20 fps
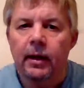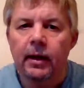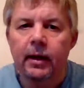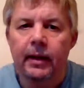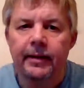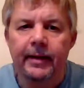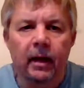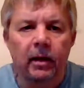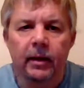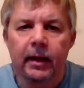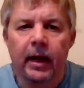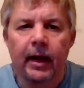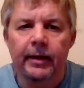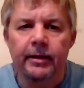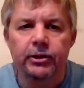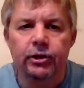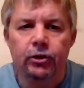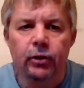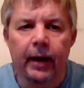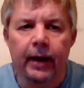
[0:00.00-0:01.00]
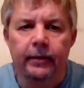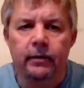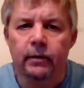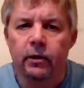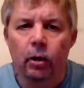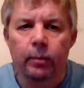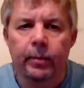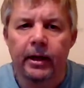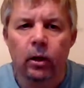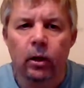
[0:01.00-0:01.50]
and tell a guy in his tractor
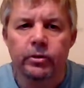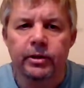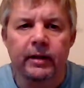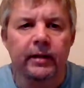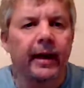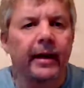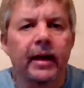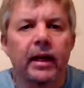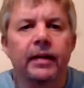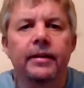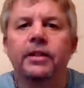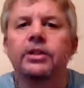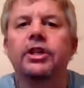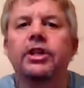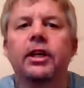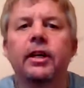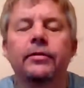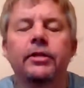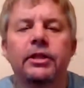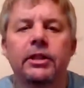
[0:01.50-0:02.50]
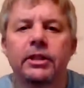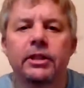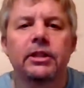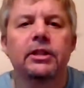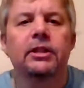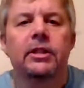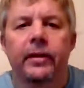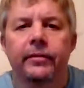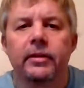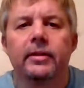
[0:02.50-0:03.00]
nobody owns any land? Did you give
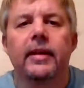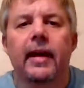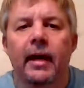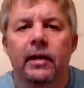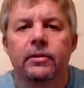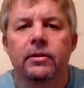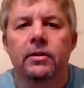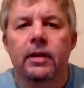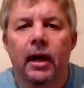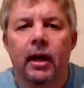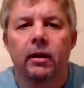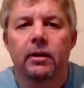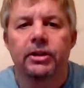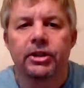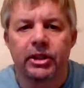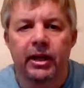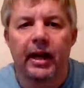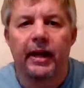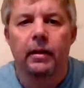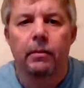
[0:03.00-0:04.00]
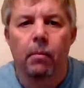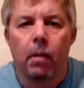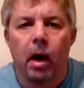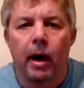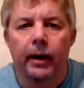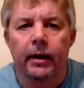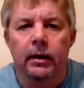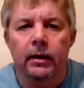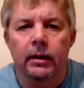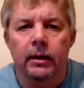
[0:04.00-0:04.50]
$67,000 Shannon
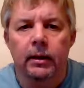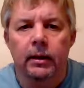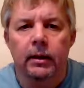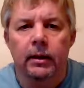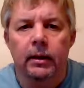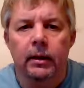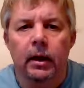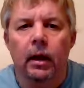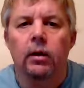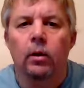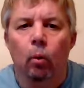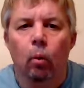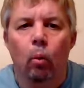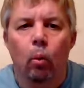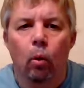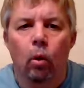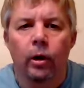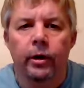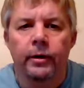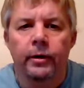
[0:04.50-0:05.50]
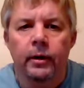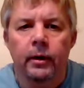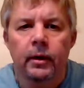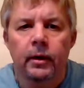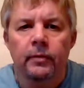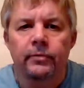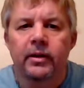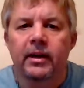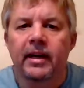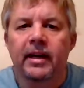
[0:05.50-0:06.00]
Meyer an award
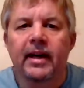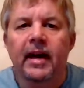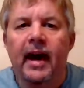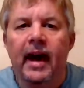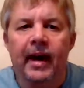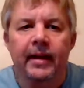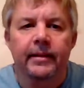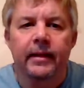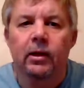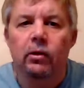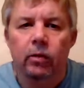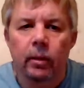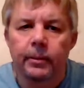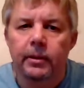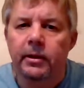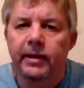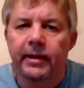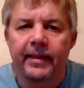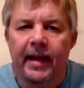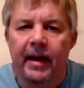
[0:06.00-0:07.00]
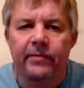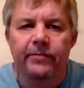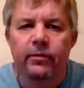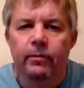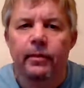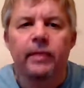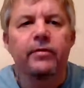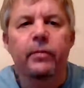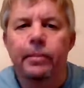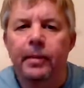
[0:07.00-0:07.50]
for concocting criminal contempt for
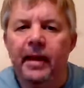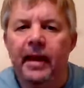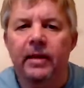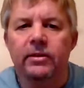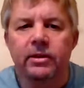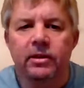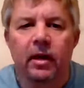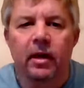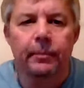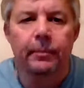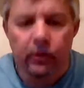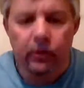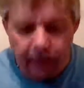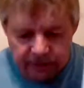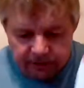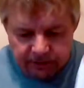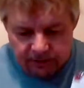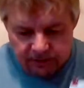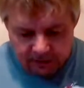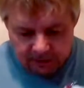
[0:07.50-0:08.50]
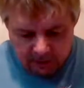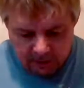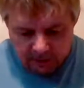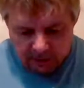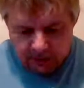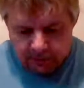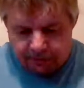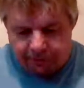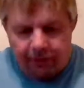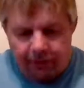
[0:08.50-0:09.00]
me for being outside my residence
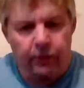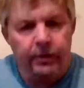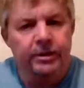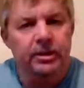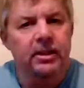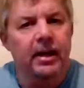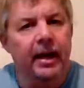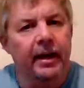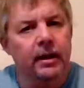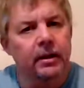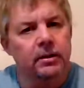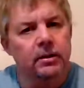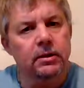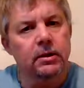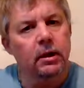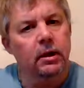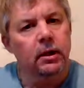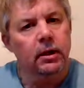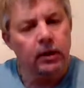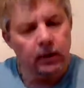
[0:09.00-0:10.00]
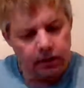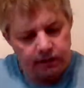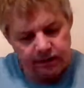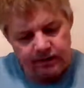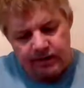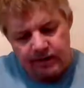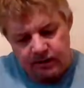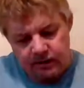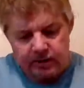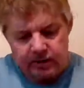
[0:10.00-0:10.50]
for 30 seconds? Did
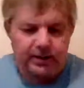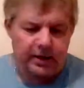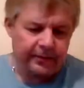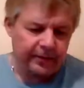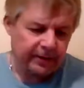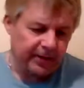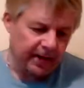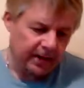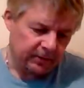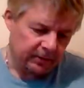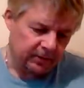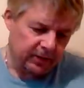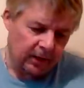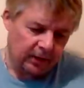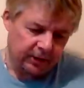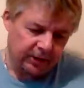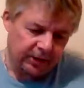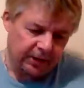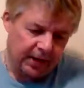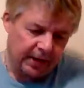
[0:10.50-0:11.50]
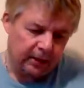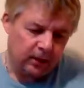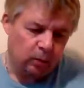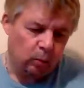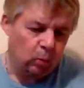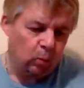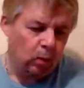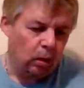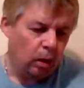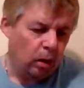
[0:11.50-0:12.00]
$67,000
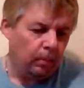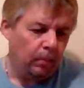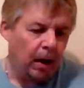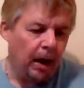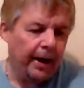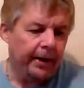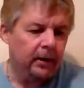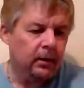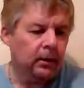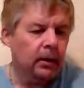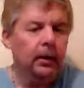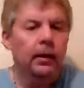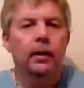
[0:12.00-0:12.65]
Shannon Meyer